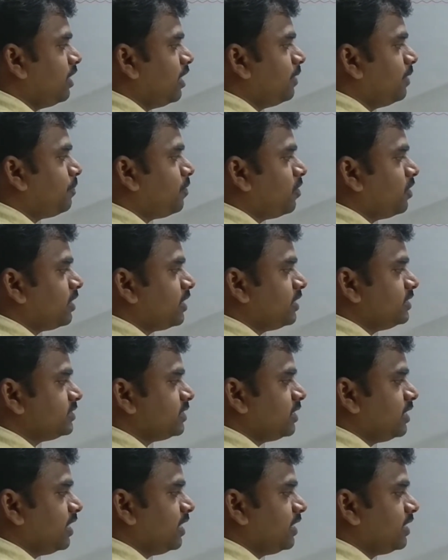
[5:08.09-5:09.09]

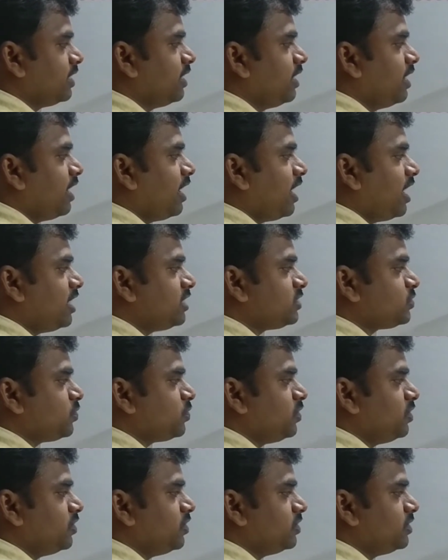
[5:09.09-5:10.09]
unpolarized light as
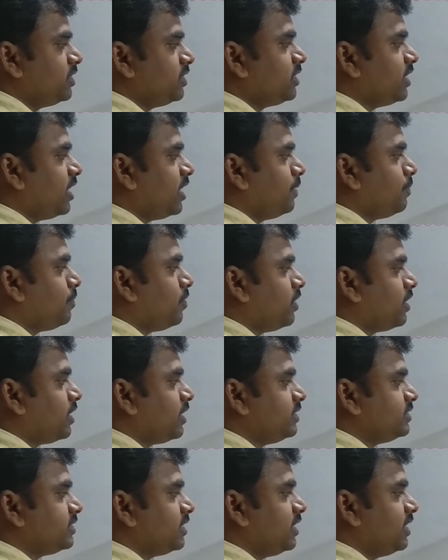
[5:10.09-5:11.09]
we know that
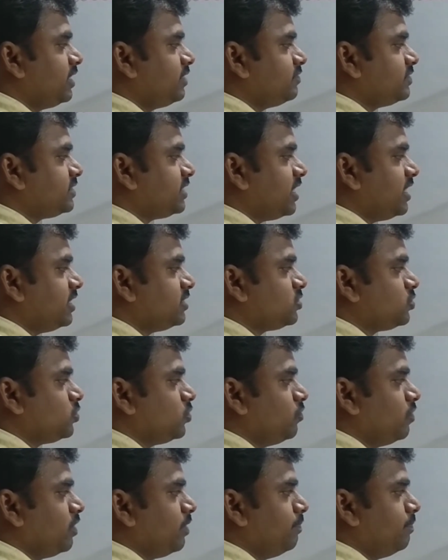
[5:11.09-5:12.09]
unpolarized light which has
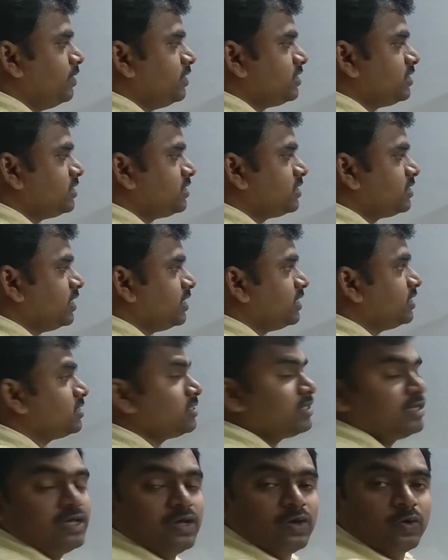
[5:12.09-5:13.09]
two vibrations that
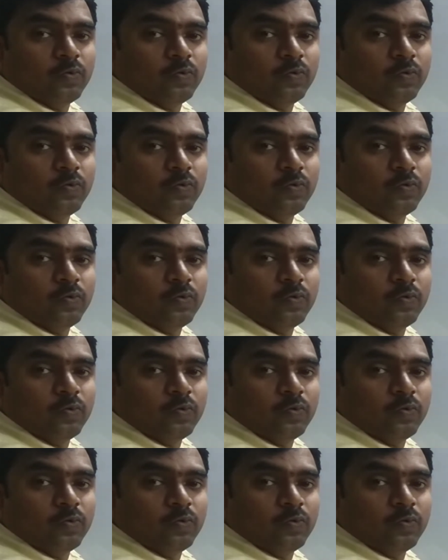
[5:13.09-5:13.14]
is